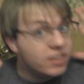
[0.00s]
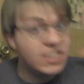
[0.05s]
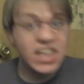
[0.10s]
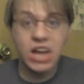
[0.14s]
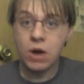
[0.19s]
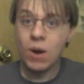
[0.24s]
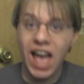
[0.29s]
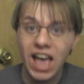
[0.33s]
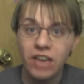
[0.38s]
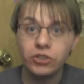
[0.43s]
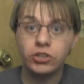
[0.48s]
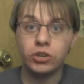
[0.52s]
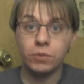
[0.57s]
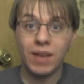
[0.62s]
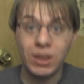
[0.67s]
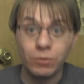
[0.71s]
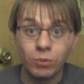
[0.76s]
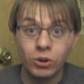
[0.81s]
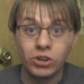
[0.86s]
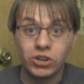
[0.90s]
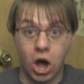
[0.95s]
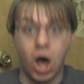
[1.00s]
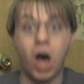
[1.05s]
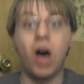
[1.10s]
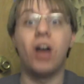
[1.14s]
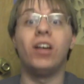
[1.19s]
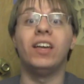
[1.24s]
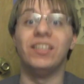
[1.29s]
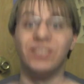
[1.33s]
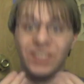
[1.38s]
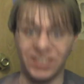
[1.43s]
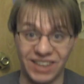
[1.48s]
Now, as you may
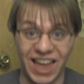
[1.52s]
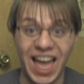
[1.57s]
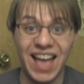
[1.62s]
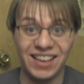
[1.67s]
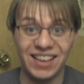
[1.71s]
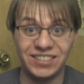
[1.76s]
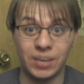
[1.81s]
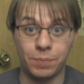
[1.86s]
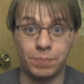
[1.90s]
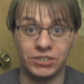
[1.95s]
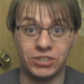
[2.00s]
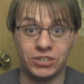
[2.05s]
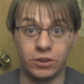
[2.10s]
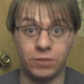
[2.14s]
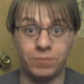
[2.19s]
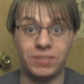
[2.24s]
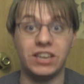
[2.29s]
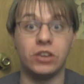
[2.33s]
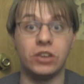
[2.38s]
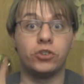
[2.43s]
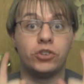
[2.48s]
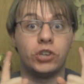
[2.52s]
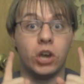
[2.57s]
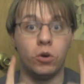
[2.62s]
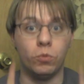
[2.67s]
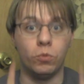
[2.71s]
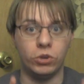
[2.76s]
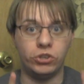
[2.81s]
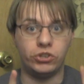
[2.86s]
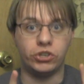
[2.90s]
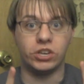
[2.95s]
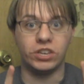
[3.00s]
recall, in the last episode of the show,
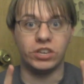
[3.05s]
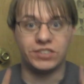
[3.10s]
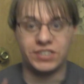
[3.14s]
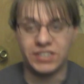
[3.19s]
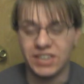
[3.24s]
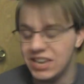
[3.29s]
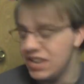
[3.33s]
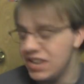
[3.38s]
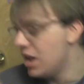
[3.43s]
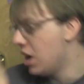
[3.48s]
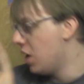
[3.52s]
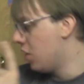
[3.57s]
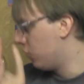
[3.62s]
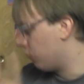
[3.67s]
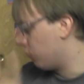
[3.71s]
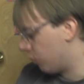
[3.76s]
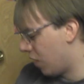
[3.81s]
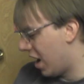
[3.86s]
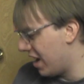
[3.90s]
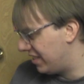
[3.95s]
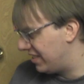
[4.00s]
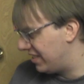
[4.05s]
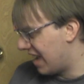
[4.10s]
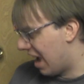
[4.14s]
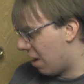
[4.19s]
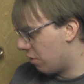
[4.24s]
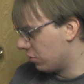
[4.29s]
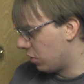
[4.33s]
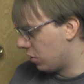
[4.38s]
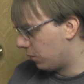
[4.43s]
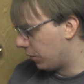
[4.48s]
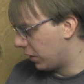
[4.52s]
which you can see right
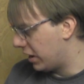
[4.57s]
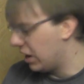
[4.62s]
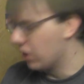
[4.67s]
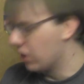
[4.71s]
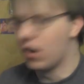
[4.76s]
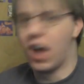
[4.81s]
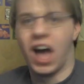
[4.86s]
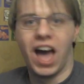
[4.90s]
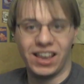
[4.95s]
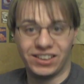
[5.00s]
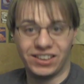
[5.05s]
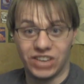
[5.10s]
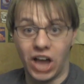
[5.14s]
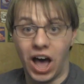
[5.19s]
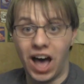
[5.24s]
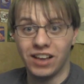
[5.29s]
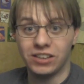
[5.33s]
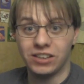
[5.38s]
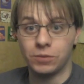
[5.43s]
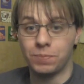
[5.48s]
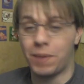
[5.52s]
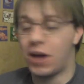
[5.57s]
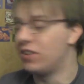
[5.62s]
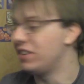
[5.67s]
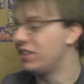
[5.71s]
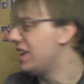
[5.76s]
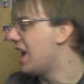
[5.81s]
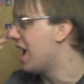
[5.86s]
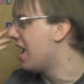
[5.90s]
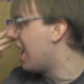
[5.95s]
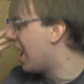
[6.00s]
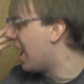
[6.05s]
down over here, I talked about
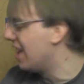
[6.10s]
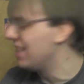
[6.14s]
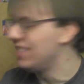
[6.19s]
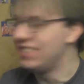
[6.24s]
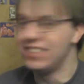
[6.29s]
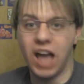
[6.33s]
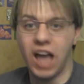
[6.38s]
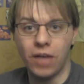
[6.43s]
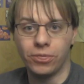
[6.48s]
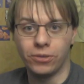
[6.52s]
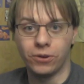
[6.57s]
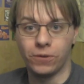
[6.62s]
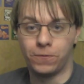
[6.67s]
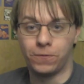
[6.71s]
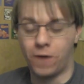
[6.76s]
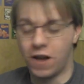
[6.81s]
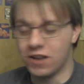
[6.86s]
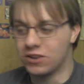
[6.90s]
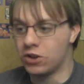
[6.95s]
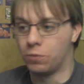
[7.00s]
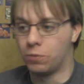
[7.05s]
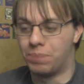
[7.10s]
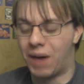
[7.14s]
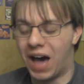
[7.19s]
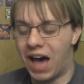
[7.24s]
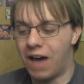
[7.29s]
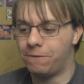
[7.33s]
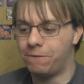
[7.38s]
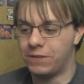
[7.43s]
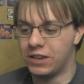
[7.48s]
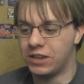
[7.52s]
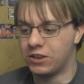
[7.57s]
yet another Funko
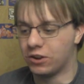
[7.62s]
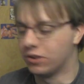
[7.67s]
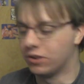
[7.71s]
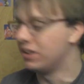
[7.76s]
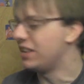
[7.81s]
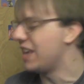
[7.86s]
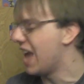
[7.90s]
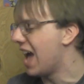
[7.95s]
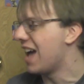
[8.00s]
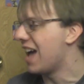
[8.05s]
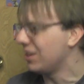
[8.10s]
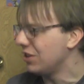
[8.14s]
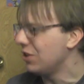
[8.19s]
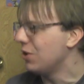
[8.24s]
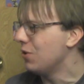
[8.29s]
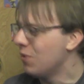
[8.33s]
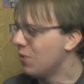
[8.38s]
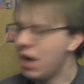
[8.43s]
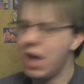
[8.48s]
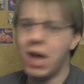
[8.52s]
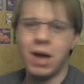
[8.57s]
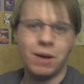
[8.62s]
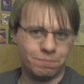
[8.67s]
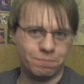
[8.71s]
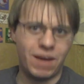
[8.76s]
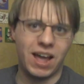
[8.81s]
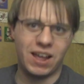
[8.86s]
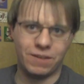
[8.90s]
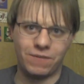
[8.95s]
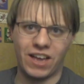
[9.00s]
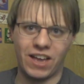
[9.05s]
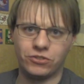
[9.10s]
Pop figure. Yeah, you
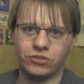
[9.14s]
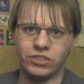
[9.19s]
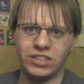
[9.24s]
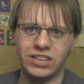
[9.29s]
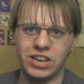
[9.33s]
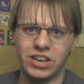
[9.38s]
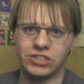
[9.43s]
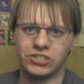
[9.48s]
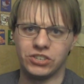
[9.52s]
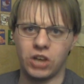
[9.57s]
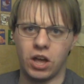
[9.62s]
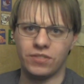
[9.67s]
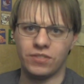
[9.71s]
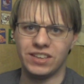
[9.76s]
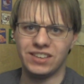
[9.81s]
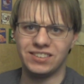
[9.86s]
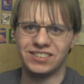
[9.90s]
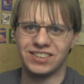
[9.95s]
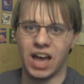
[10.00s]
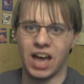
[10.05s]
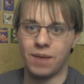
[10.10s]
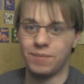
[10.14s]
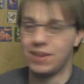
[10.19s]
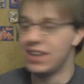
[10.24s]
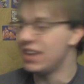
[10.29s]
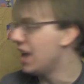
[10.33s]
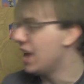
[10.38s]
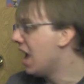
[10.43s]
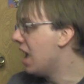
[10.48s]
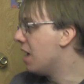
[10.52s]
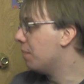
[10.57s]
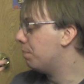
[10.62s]
might have actually saw this
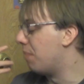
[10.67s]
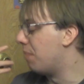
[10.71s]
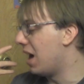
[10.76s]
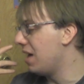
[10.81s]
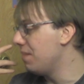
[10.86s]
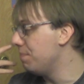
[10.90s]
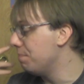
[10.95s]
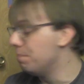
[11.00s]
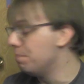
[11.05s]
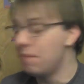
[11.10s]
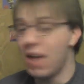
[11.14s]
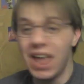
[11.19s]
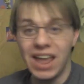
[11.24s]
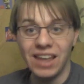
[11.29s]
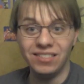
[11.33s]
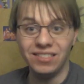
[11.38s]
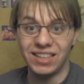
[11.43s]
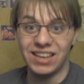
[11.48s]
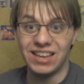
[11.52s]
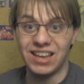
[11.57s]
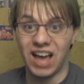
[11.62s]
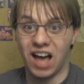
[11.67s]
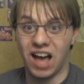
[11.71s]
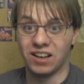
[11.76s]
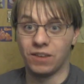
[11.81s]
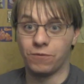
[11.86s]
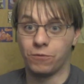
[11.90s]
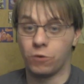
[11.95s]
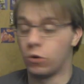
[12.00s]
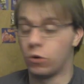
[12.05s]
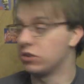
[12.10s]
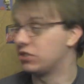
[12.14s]
coming, but mainly,
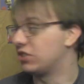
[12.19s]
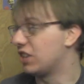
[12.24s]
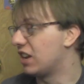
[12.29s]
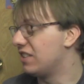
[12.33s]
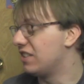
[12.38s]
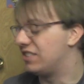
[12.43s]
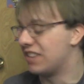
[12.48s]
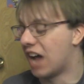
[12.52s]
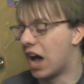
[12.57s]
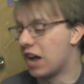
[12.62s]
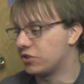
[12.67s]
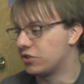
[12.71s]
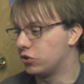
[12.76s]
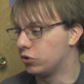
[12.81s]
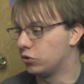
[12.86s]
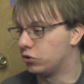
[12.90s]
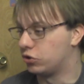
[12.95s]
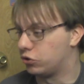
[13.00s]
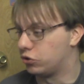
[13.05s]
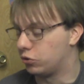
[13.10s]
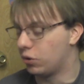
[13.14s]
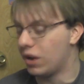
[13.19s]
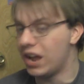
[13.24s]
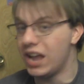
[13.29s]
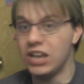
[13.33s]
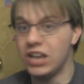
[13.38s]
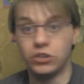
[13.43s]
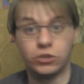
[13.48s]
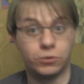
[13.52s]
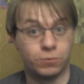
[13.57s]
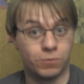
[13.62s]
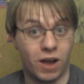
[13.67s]
of course, Doctor
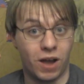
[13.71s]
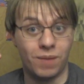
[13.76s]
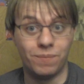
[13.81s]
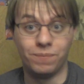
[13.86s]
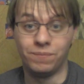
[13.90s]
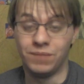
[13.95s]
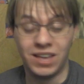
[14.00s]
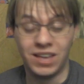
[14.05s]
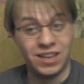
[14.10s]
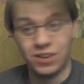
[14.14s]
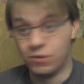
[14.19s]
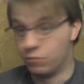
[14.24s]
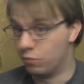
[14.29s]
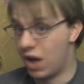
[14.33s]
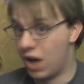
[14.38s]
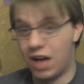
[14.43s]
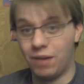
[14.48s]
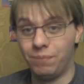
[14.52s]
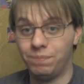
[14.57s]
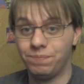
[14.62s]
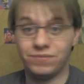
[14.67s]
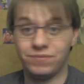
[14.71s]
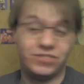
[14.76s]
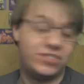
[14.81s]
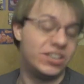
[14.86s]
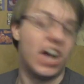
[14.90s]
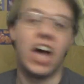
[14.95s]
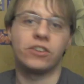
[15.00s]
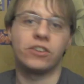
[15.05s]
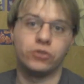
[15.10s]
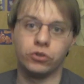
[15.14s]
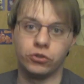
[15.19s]
Strange from, well,
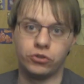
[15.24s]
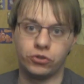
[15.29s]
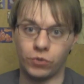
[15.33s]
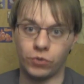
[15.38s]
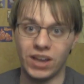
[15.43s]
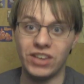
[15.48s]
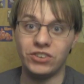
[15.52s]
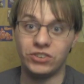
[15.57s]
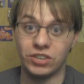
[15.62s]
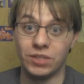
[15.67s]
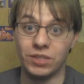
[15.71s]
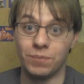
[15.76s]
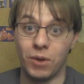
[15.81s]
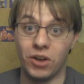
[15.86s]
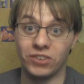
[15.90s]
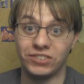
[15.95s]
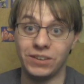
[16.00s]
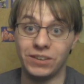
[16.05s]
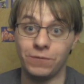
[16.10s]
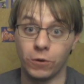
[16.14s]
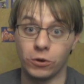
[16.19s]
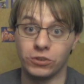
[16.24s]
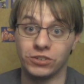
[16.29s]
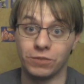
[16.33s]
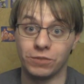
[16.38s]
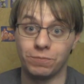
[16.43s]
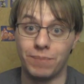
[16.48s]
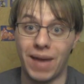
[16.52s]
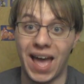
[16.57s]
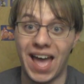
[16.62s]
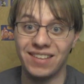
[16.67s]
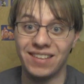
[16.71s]
Doctor Strange in the Multiverse
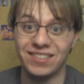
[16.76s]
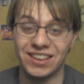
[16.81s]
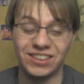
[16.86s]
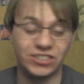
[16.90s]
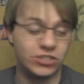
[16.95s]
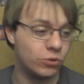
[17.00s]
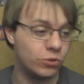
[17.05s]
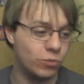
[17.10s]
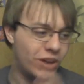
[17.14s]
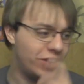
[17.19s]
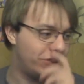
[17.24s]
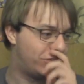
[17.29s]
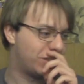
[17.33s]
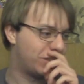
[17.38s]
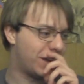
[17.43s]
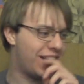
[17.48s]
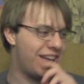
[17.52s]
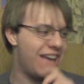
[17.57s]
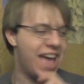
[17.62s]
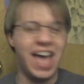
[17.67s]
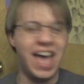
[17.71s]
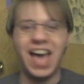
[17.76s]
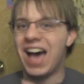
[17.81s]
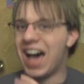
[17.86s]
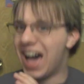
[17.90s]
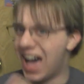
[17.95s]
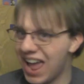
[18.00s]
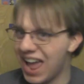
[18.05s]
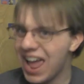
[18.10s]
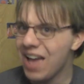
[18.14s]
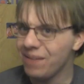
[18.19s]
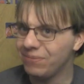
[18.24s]
of Madness, which I
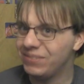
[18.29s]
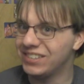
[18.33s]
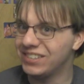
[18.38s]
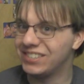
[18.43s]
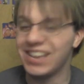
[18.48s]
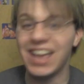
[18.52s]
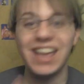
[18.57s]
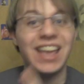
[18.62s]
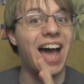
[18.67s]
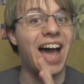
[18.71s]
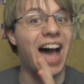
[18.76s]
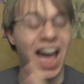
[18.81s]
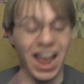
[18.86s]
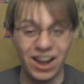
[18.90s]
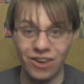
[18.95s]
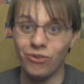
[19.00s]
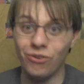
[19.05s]
have to say, I